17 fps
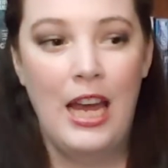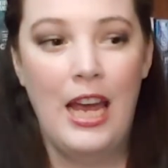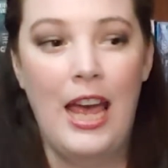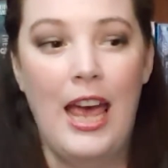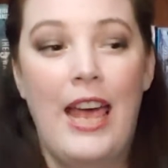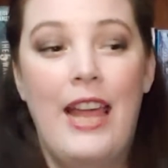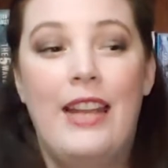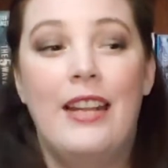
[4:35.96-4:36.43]

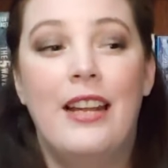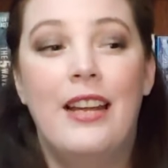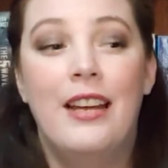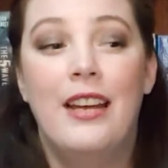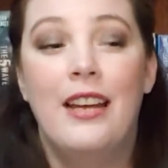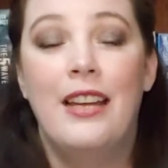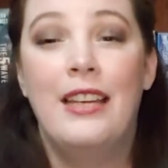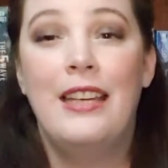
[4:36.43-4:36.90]
and
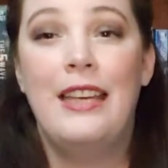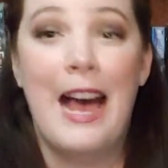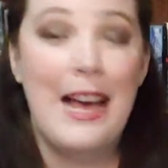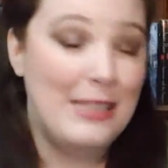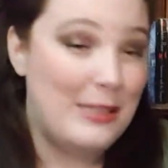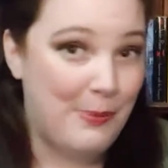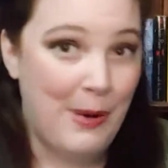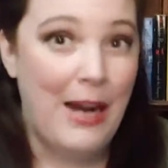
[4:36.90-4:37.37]

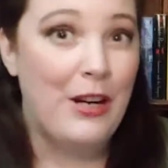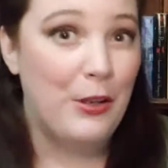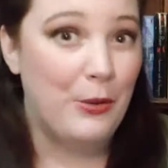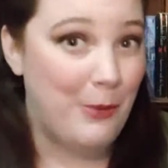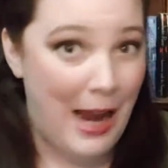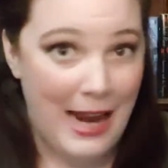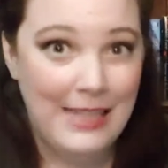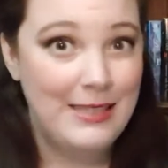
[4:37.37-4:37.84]
Kaz
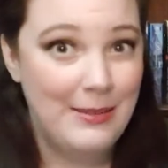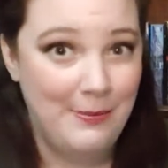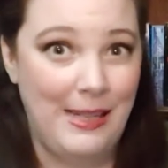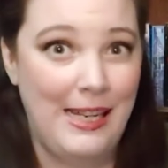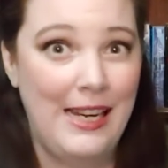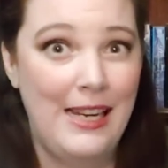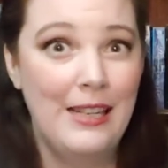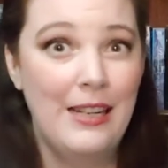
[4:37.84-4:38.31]
Brekker wrecked
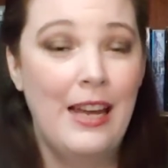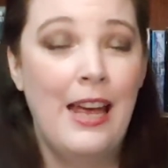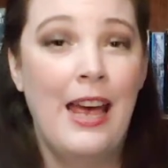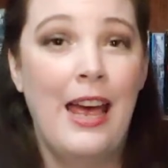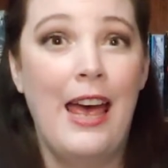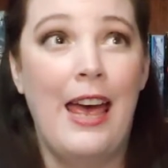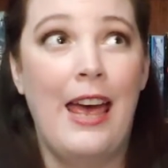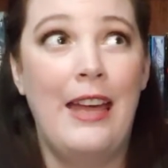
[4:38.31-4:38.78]
me,
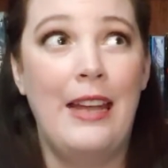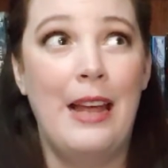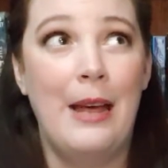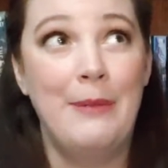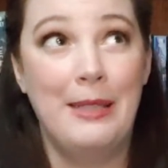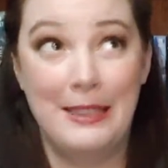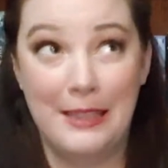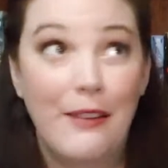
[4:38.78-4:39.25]
and
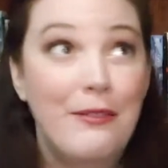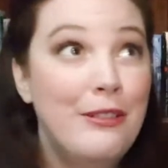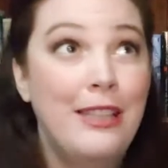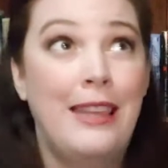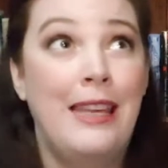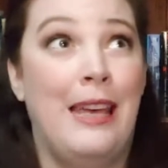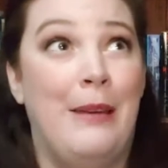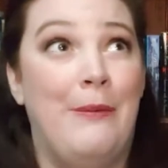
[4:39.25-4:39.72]
I'm in love
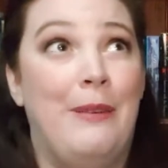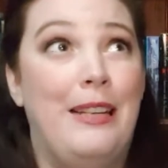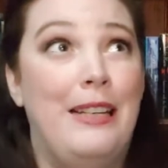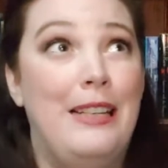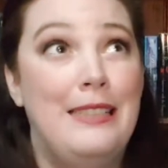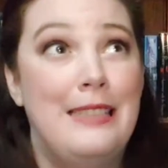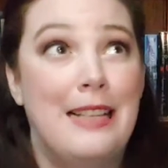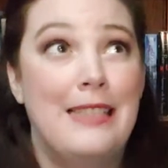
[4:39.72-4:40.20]
with him,
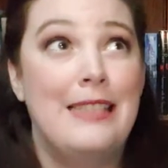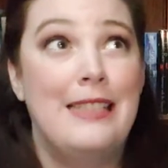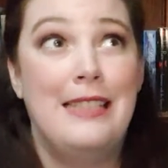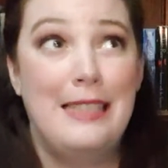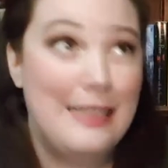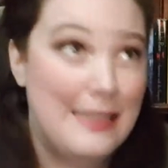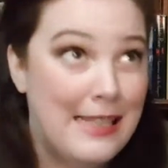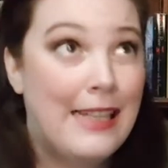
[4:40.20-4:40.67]
and he
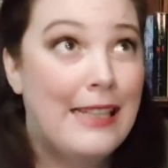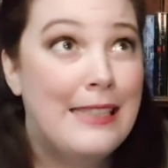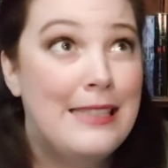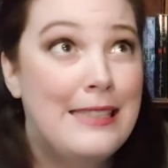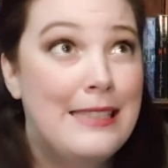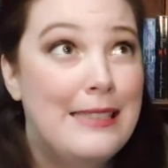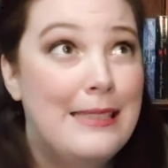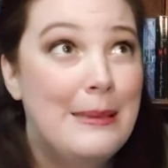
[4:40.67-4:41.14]
doesn't
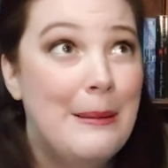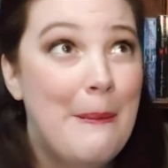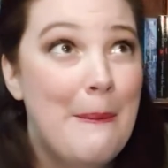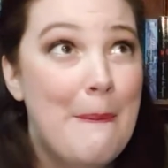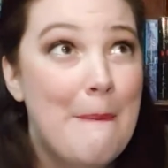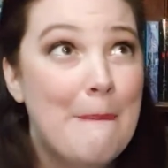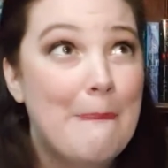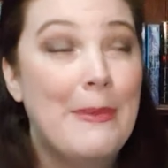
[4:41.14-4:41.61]
exist,
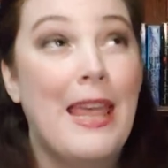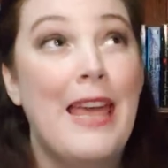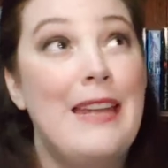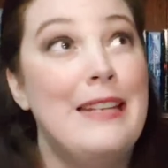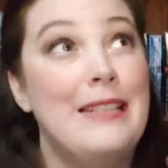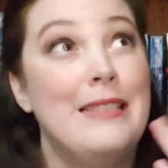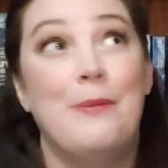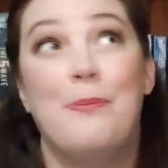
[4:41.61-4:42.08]

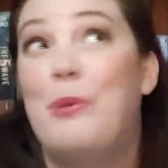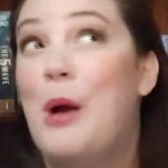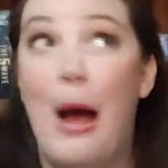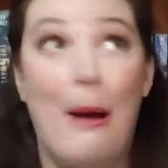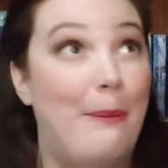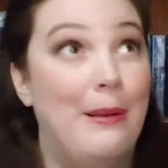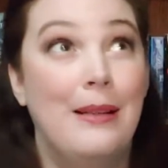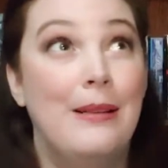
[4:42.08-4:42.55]
and it's a
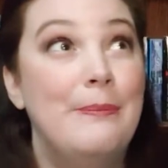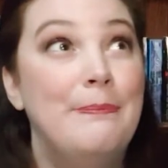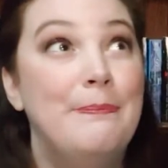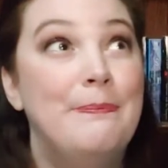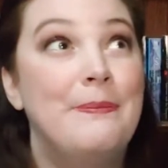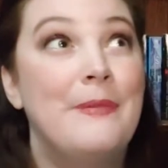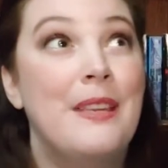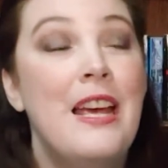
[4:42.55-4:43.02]

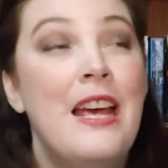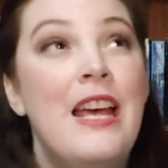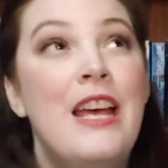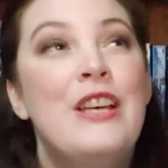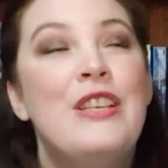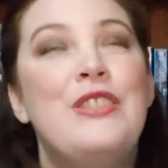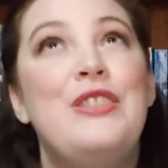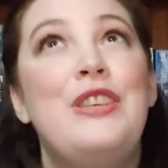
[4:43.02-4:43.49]
problem.
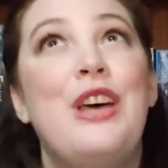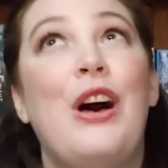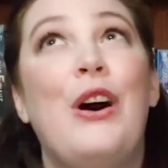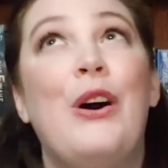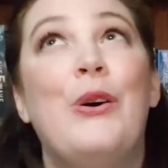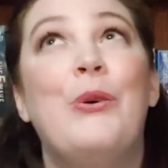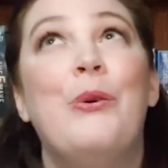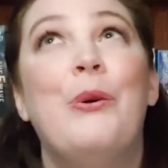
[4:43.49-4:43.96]

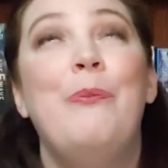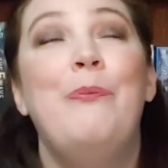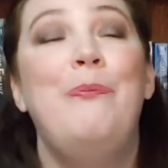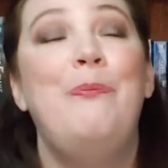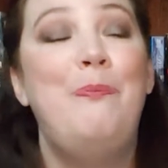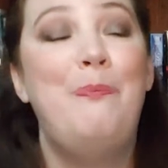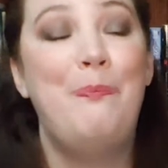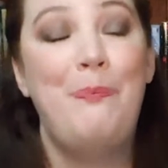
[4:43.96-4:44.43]

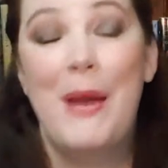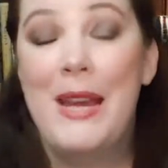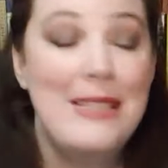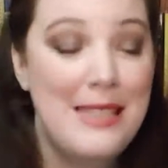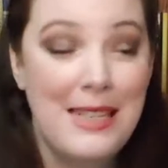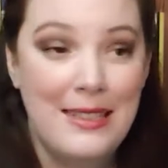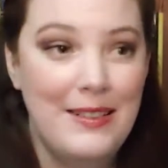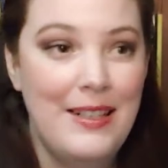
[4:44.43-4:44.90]
So
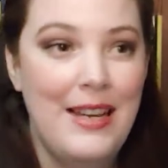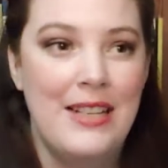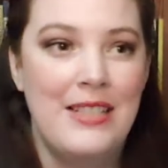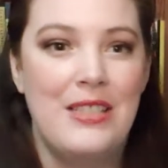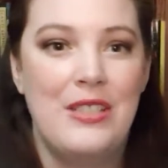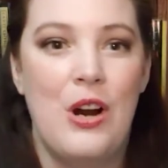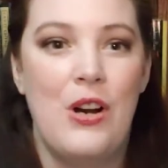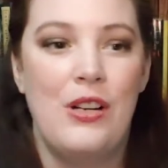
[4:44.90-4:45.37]
basically I
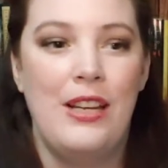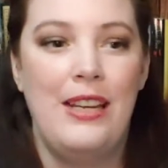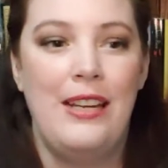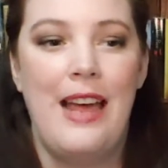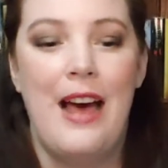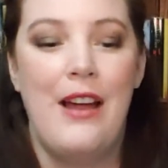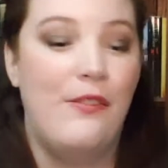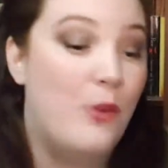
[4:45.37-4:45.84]

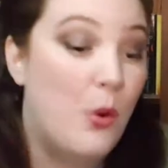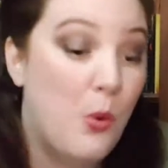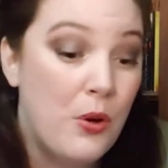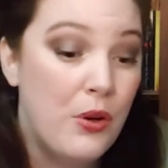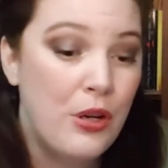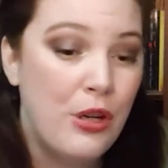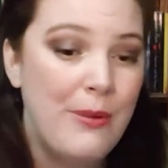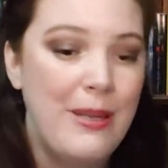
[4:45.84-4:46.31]
started out of
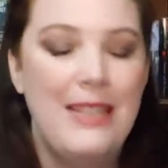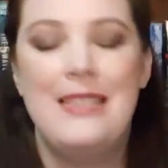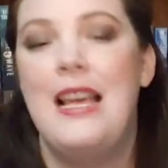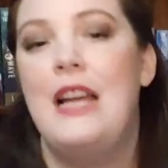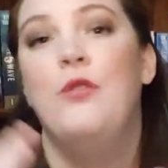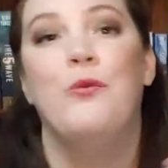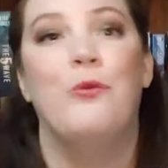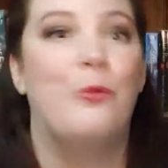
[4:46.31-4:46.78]
order because
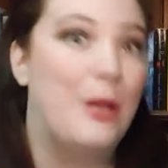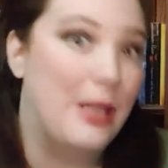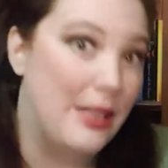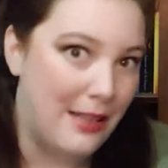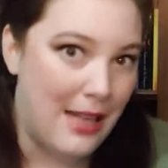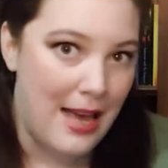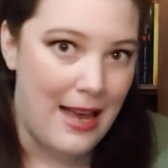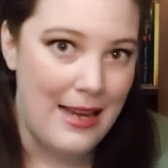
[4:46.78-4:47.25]
I didn't
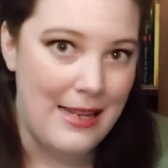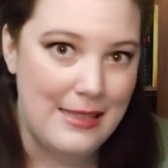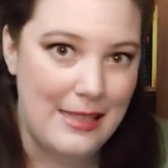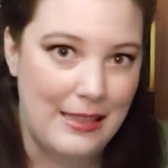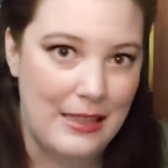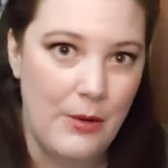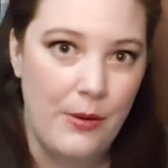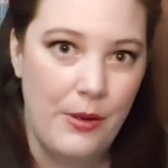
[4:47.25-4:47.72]
realize
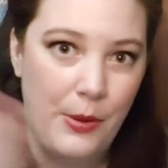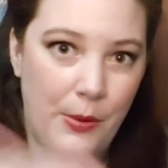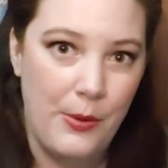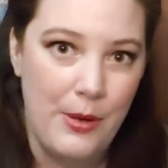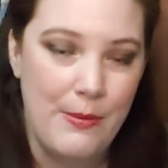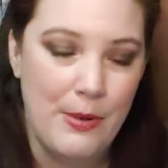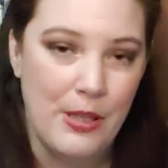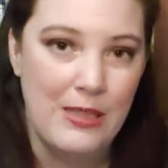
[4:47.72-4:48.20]
that there were
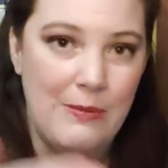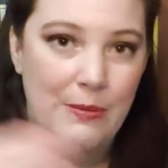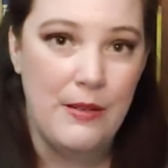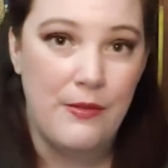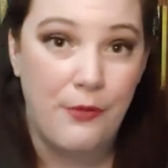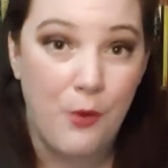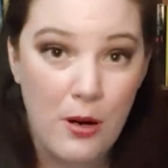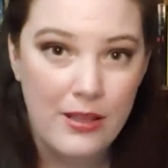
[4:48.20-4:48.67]
3 books
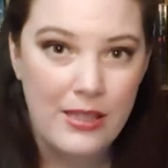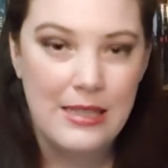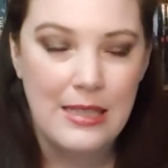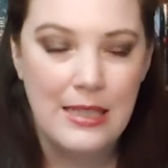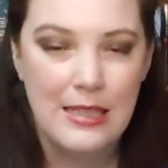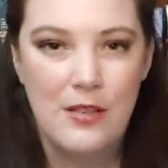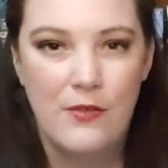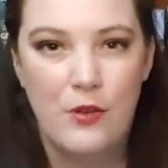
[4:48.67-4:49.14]
before the
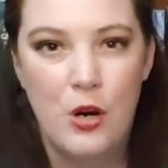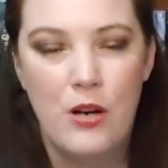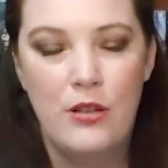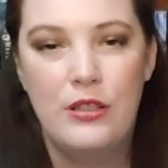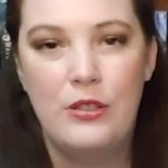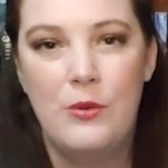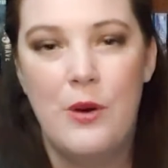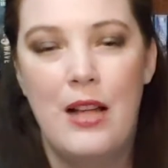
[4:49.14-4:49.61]
Six of
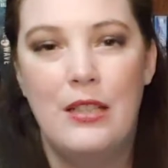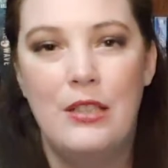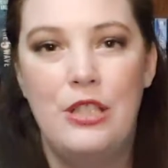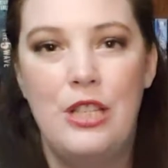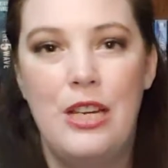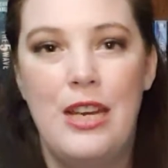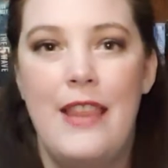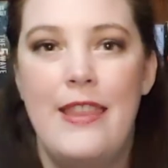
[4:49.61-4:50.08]
Crows
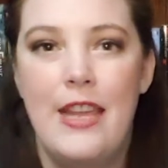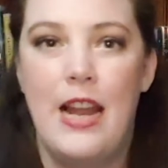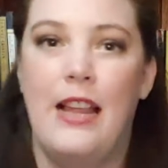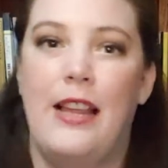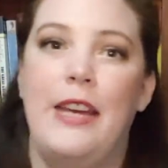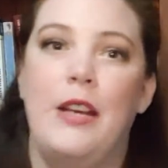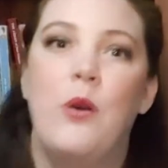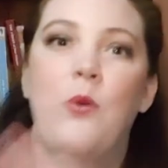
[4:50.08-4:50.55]
duology, and then
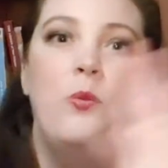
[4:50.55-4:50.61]
I like